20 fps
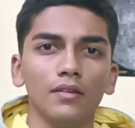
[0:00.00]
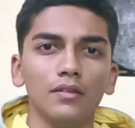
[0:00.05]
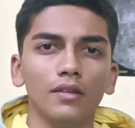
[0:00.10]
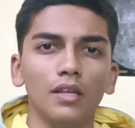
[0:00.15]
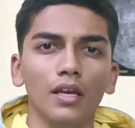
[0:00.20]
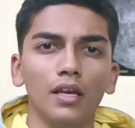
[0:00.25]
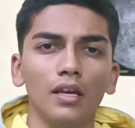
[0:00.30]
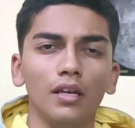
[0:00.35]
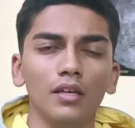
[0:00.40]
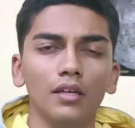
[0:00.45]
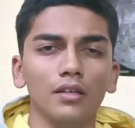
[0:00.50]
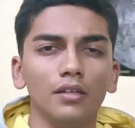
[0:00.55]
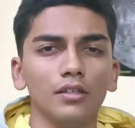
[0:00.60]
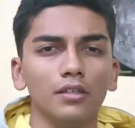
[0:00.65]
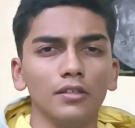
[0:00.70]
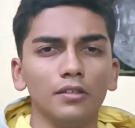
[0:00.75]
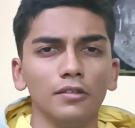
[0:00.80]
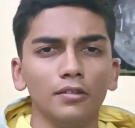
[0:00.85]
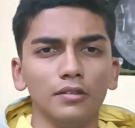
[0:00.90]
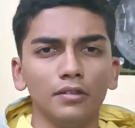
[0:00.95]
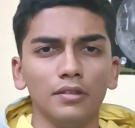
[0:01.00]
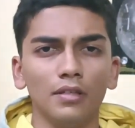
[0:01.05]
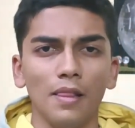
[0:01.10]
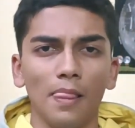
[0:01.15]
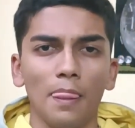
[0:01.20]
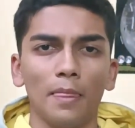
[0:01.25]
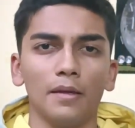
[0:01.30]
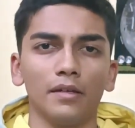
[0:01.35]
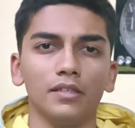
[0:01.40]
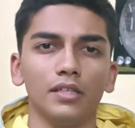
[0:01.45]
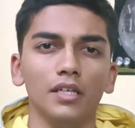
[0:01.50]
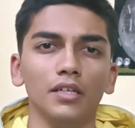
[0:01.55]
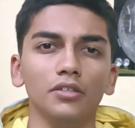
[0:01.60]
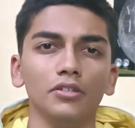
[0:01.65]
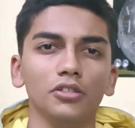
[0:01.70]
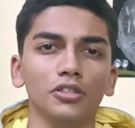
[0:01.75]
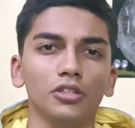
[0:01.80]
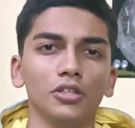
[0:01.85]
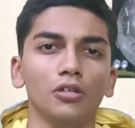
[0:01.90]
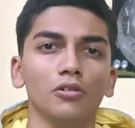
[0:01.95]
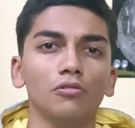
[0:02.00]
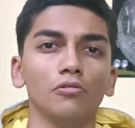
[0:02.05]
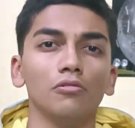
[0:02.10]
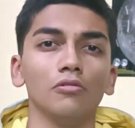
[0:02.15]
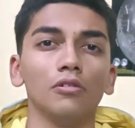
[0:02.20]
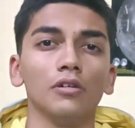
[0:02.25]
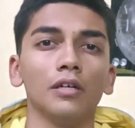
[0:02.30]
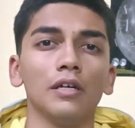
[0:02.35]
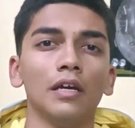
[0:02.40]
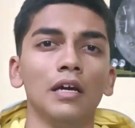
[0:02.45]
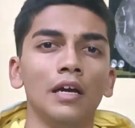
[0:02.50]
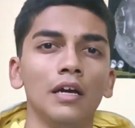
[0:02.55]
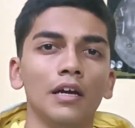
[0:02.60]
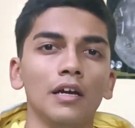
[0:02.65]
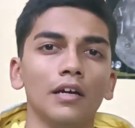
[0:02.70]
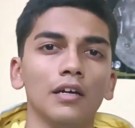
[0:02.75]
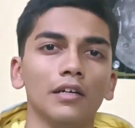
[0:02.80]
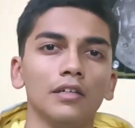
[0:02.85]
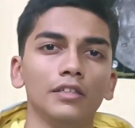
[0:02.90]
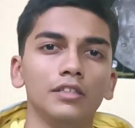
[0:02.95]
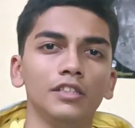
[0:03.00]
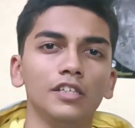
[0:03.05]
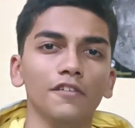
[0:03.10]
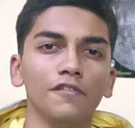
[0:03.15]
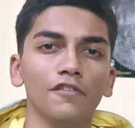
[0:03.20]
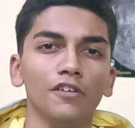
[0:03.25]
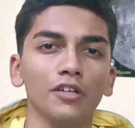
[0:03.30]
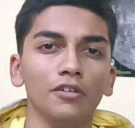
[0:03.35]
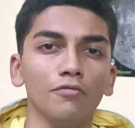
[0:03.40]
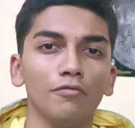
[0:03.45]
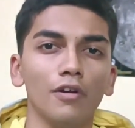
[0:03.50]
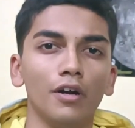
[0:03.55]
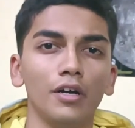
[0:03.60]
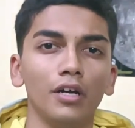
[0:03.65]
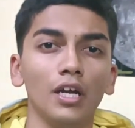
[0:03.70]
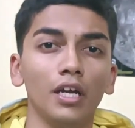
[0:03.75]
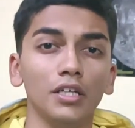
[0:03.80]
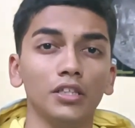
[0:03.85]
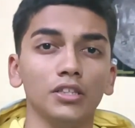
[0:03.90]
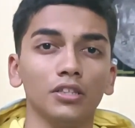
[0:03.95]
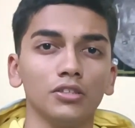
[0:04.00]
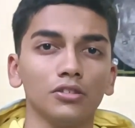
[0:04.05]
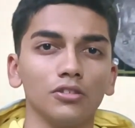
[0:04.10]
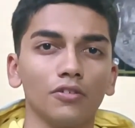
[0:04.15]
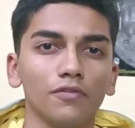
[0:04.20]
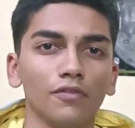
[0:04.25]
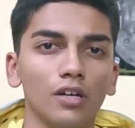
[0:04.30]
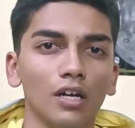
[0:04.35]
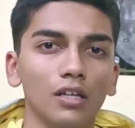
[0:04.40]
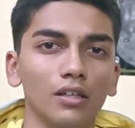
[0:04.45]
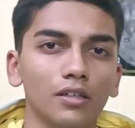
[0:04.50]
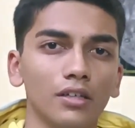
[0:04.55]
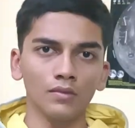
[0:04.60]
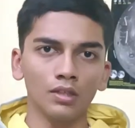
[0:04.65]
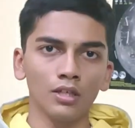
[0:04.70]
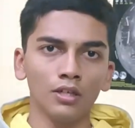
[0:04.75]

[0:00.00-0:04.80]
they tend to show different variations of color.